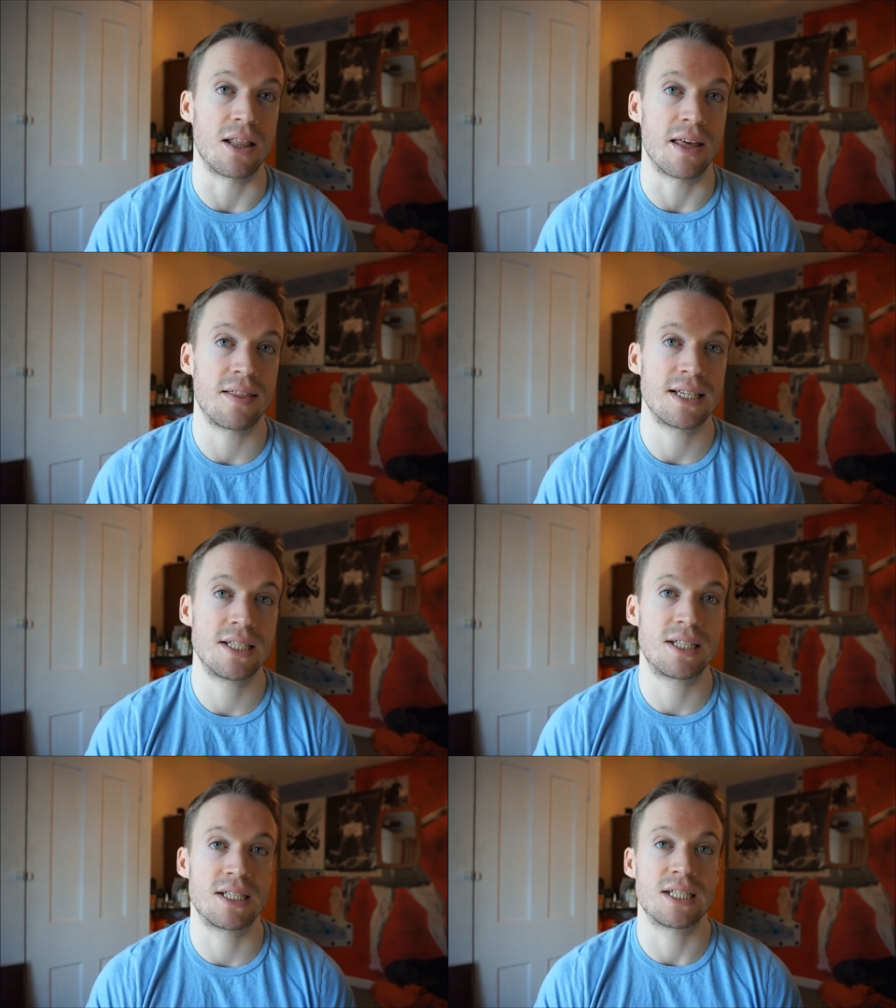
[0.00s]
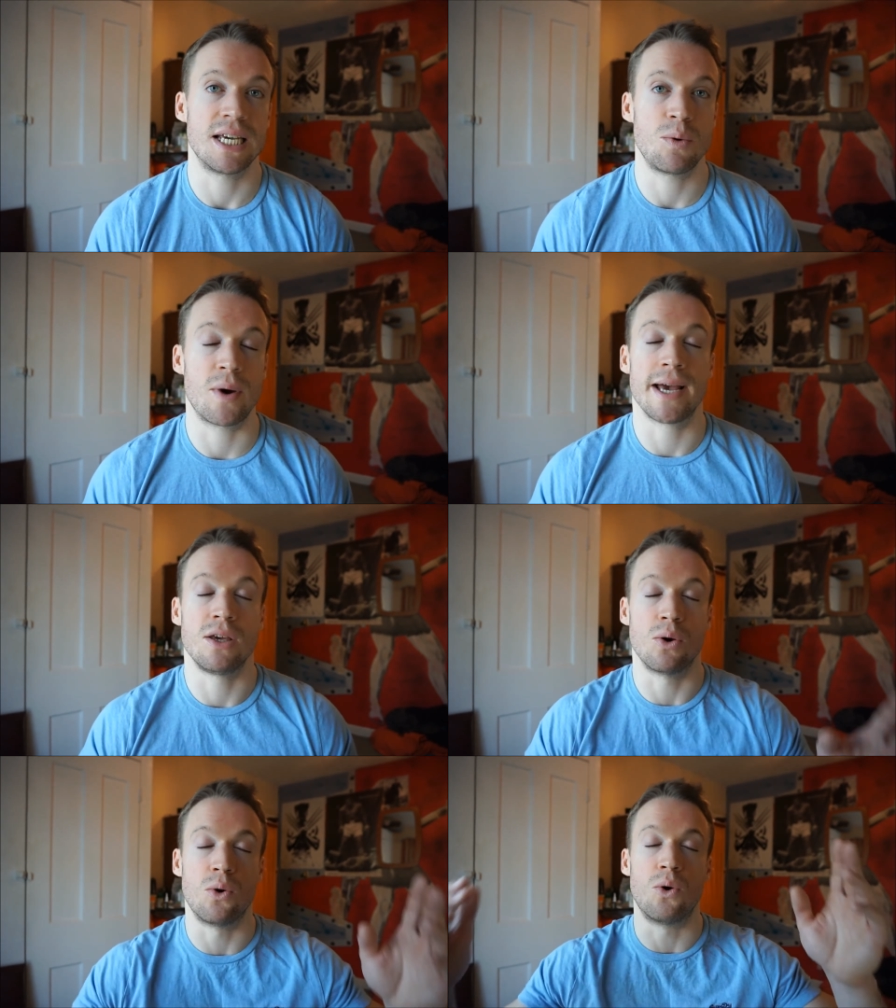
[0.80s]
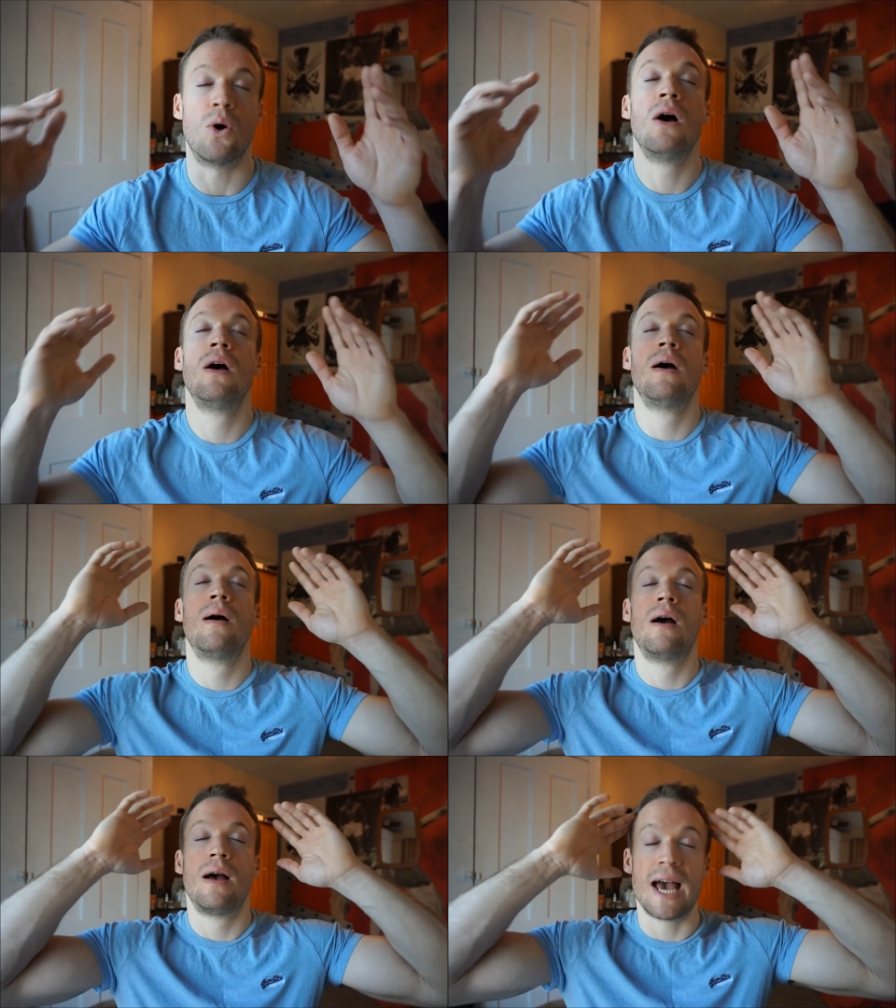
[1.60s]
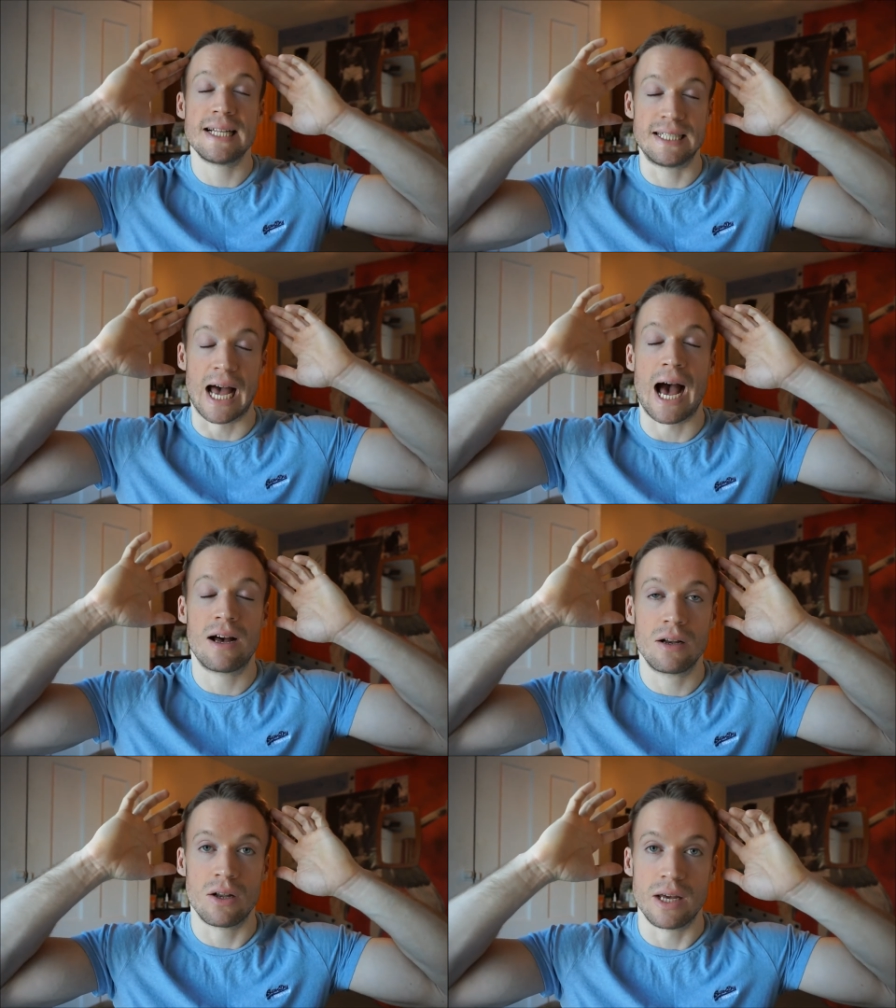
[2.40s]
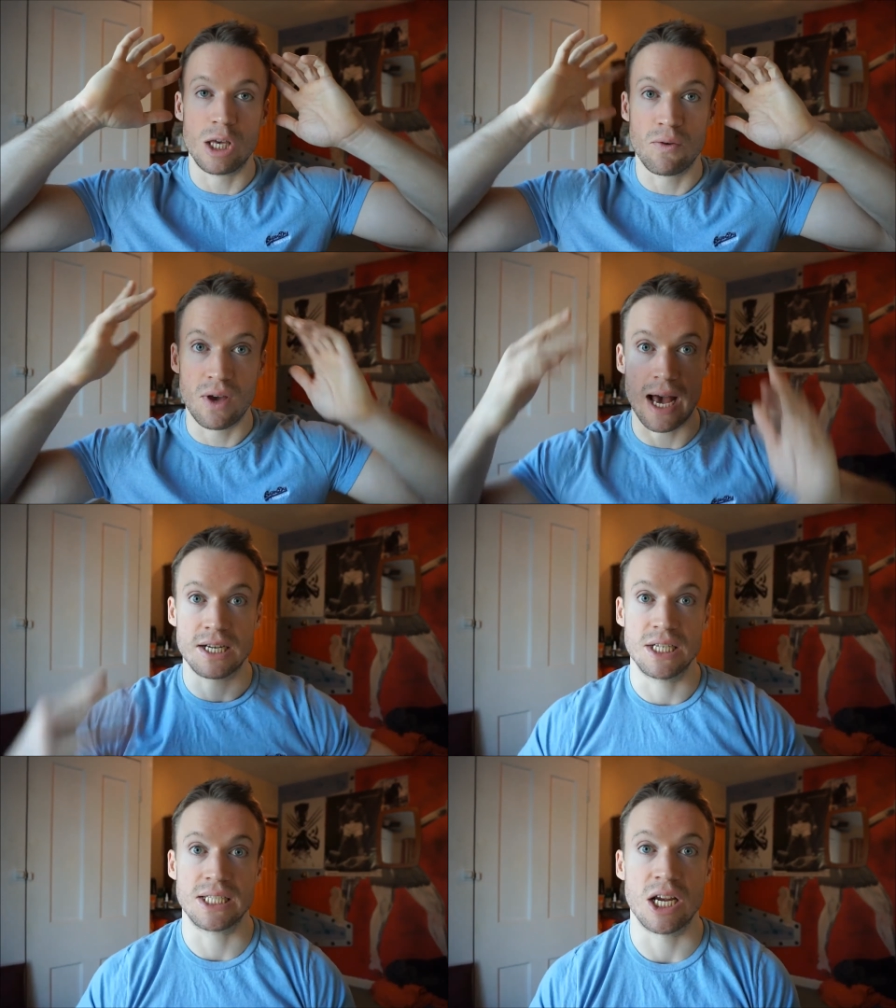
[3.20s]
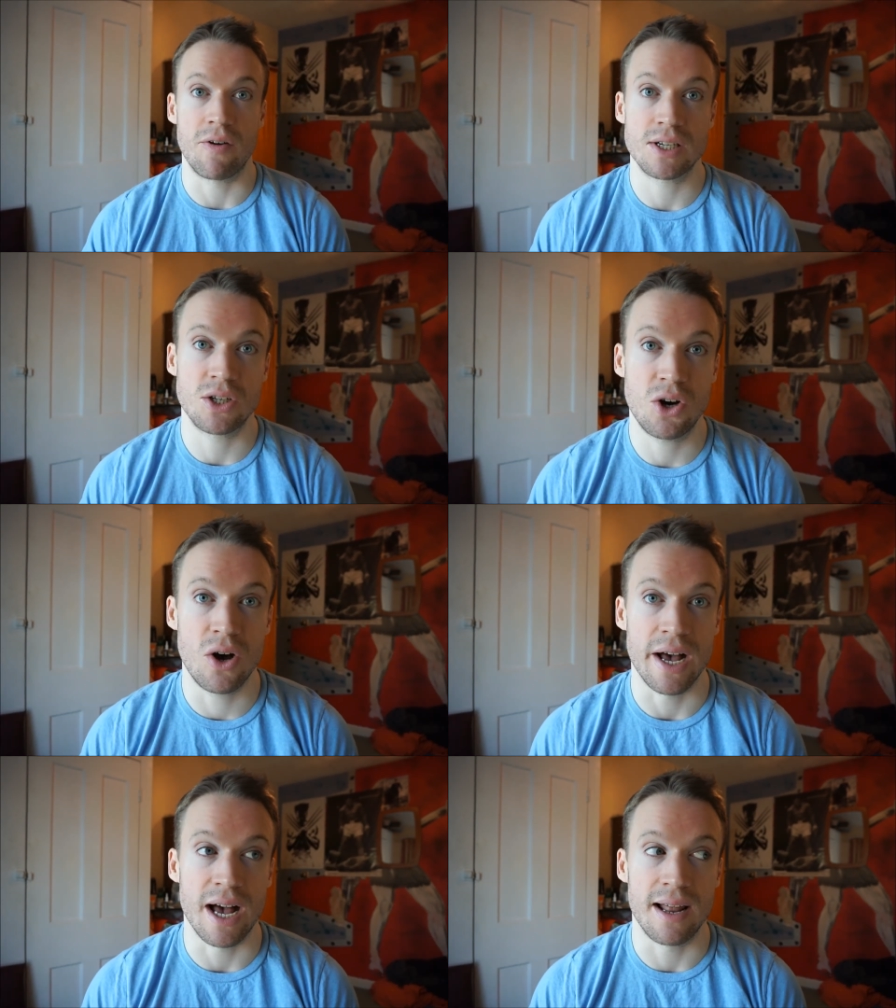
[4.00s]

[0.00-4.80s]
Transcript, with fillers: Like, this is to see where you're heads at, like if it's actually serious or not.